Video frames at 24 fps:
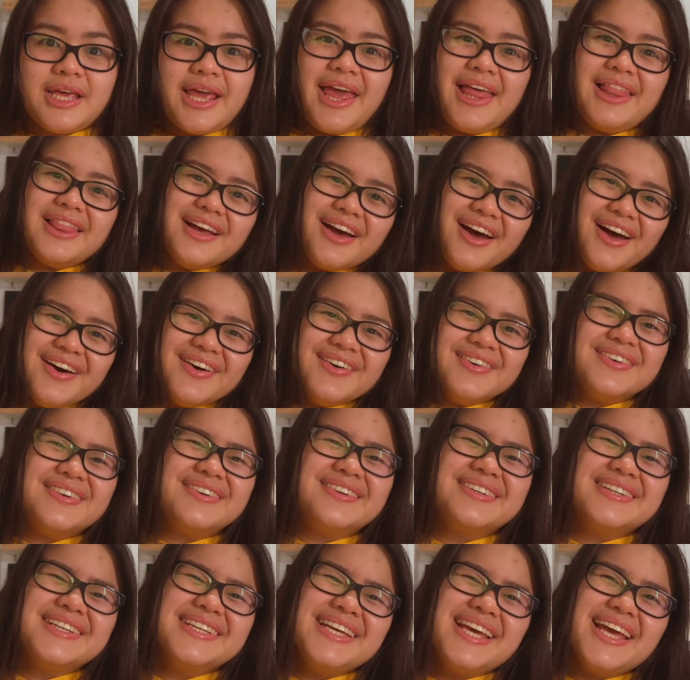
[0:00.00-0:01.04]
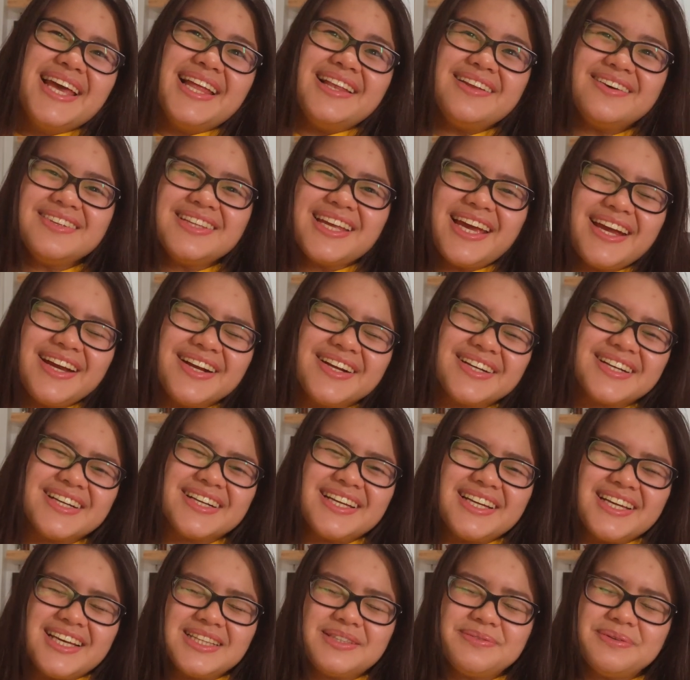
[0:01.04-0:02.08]
Hello! Hello there!
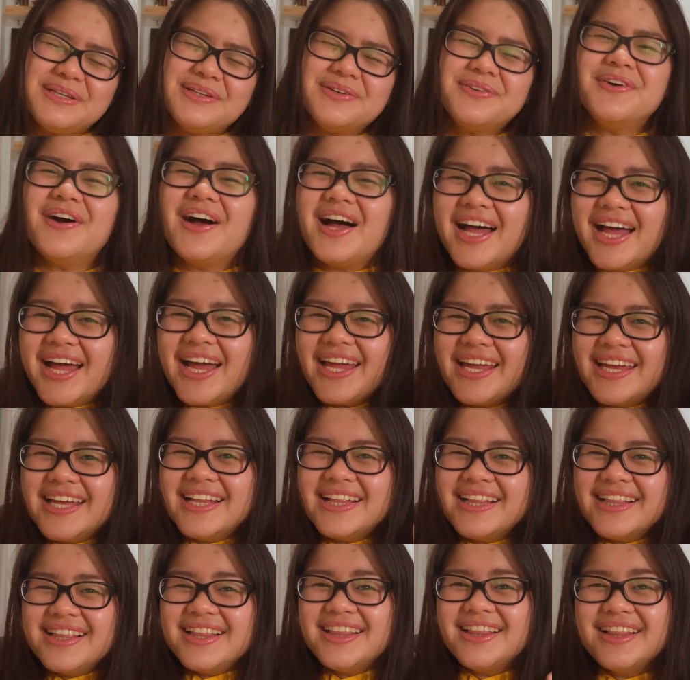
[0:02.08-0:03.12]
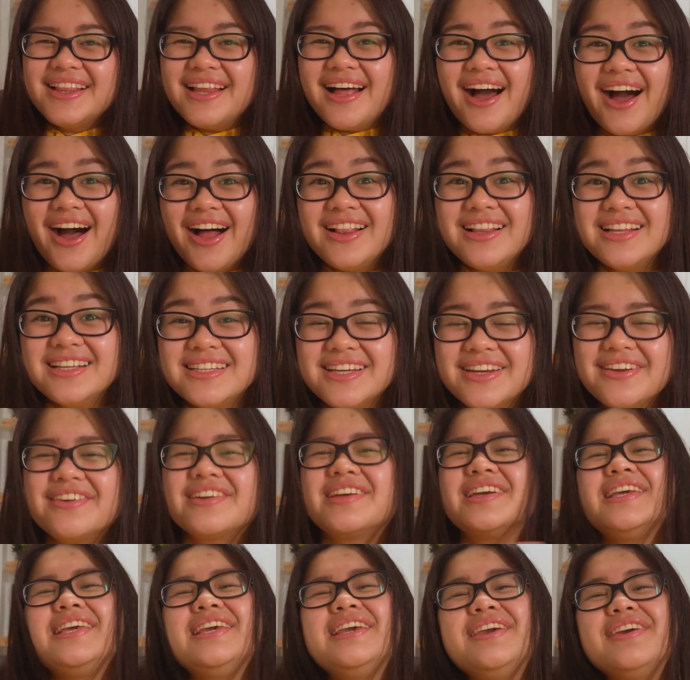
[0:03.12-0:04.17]
It's been a while! Hello there,
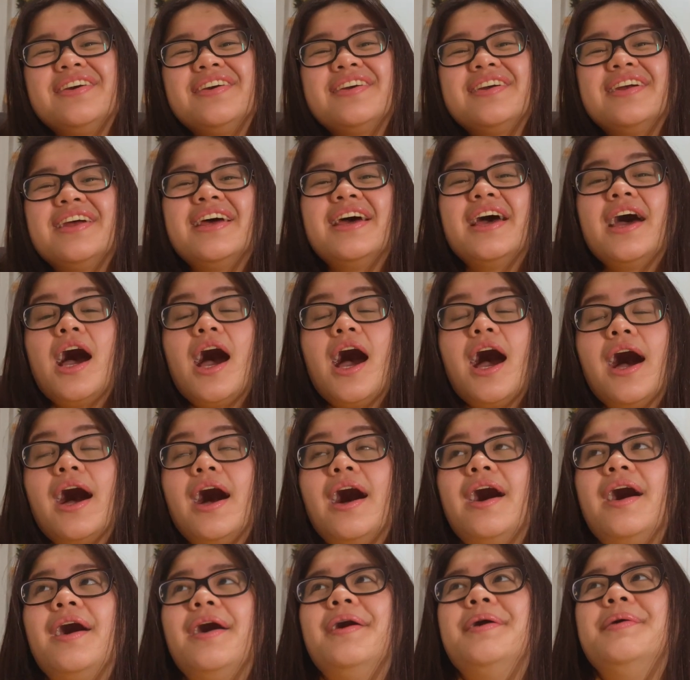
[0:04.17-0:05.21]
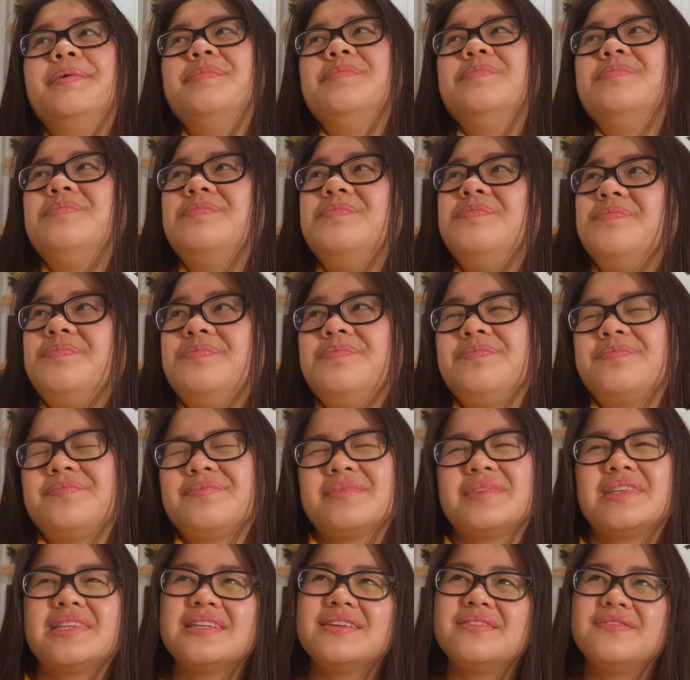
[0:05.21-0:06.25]
here. Um,
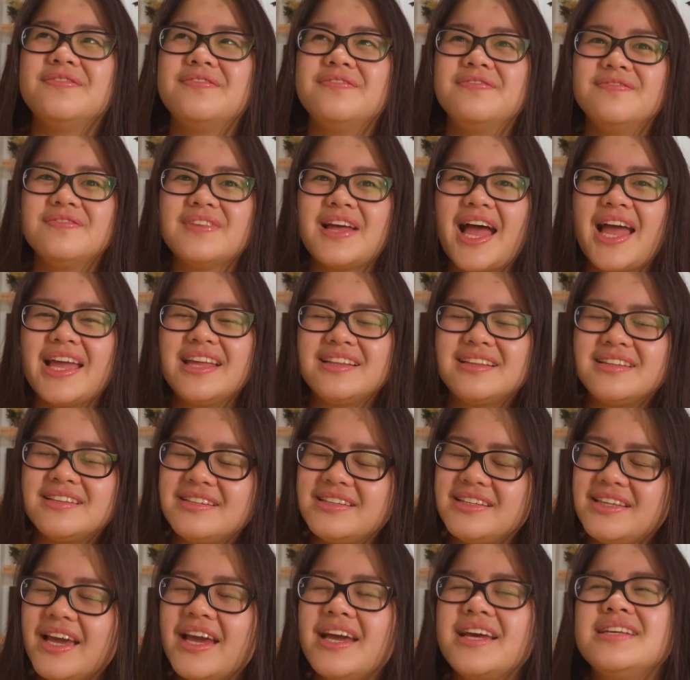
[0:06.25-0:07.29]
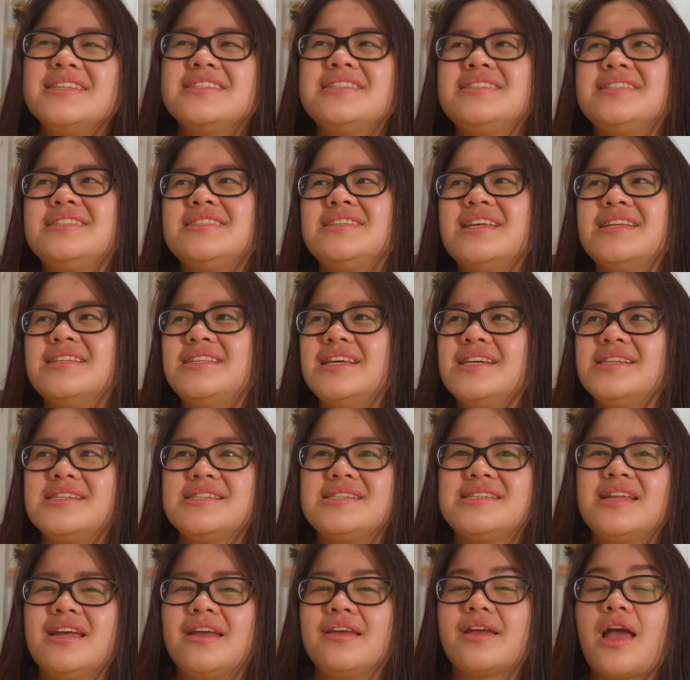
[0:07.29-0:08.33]
I guess this
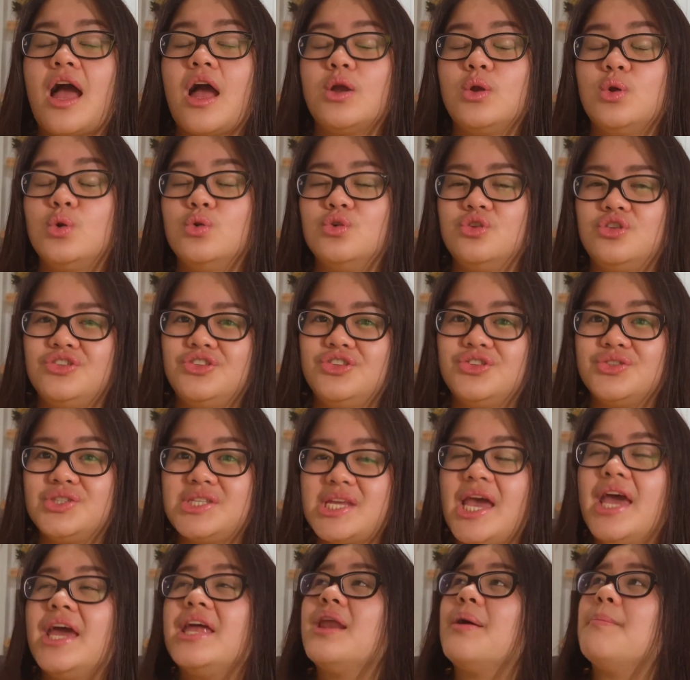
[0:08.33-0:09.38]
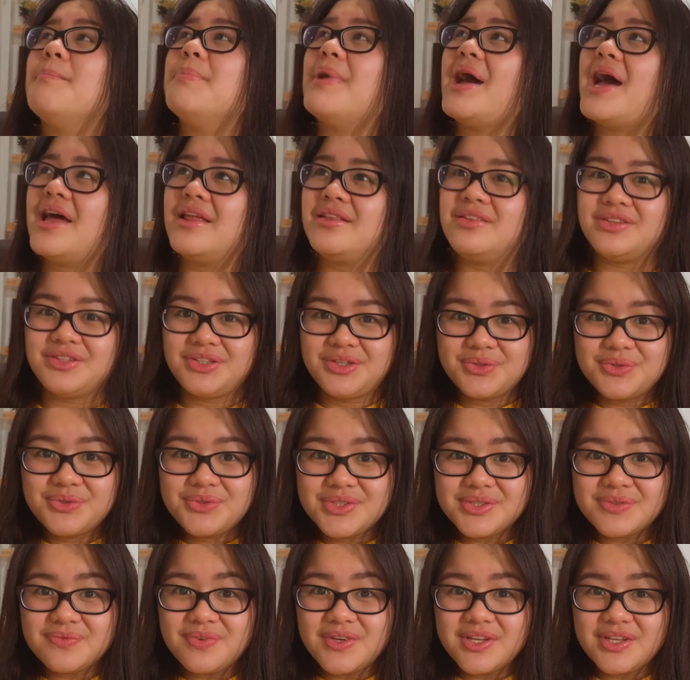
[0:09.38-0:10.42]
is like a good news and a bad
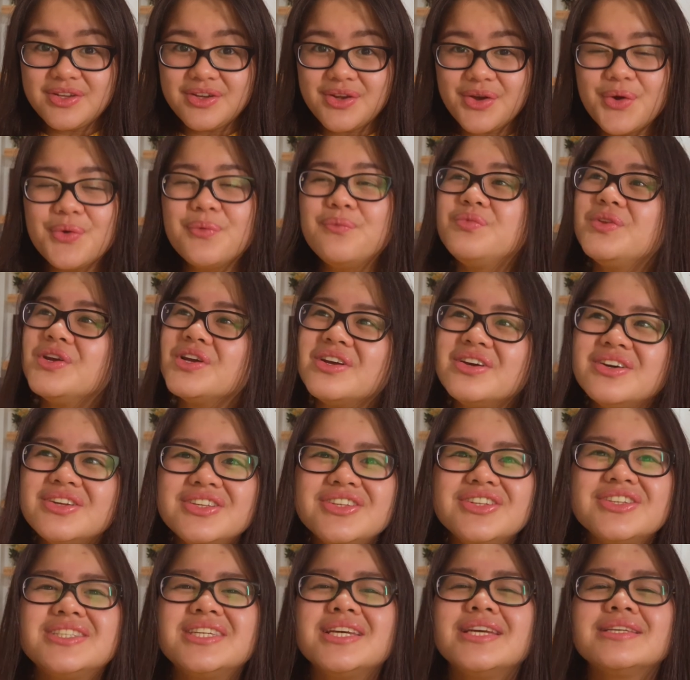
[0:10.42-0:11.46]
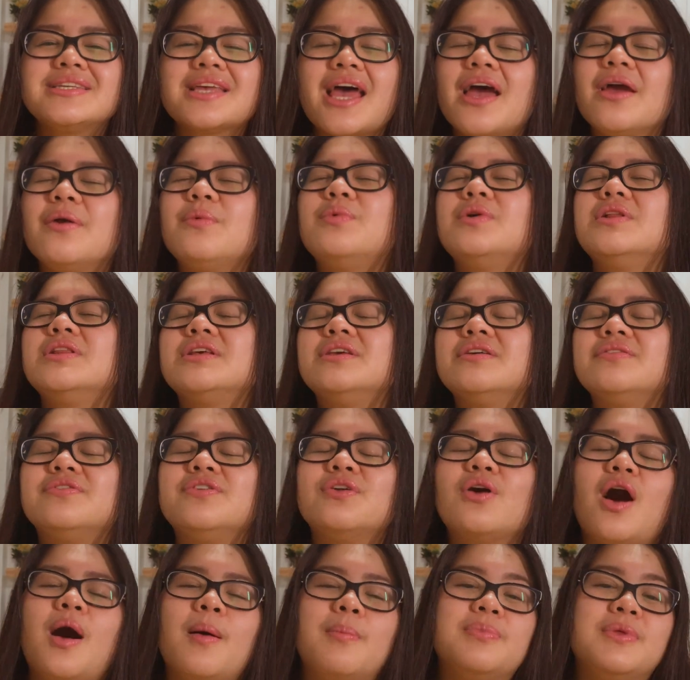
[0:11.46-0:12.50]
news video. The good news is I will give
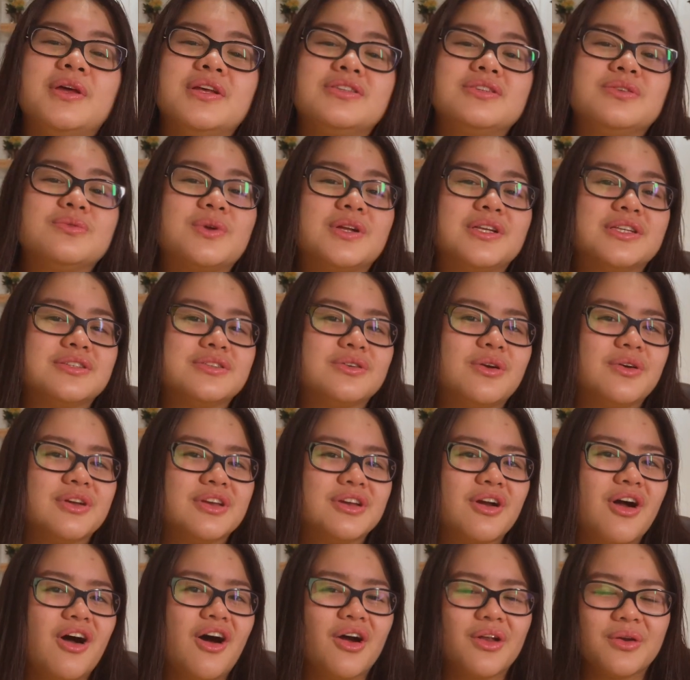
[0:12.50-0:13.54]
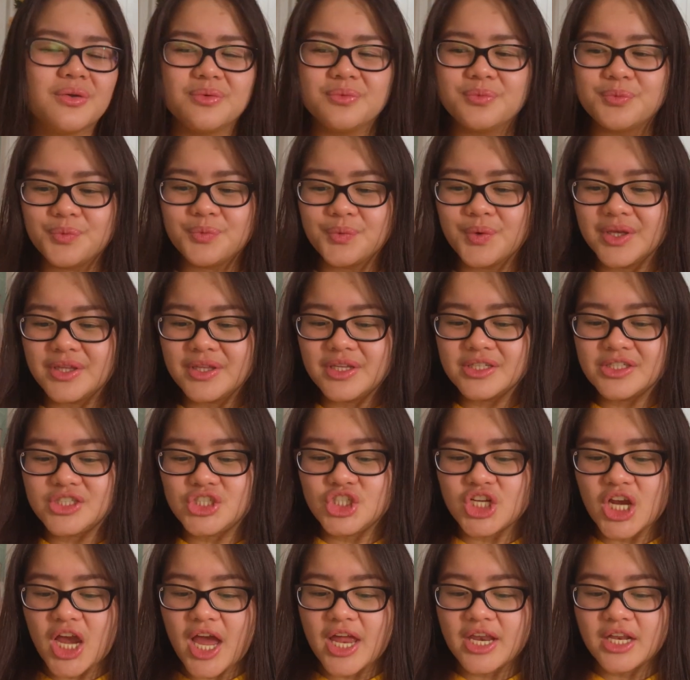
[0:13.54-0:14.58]
you updates on what is going on with this
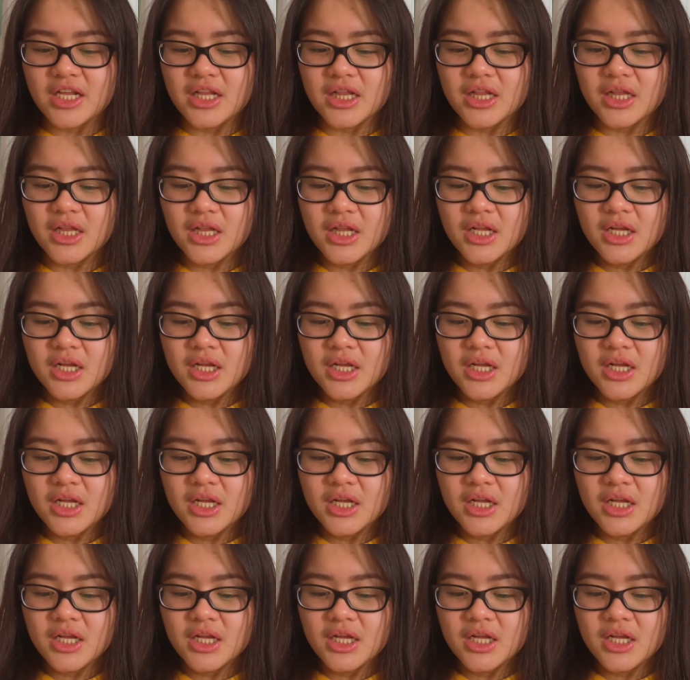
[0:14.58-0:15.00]
channel.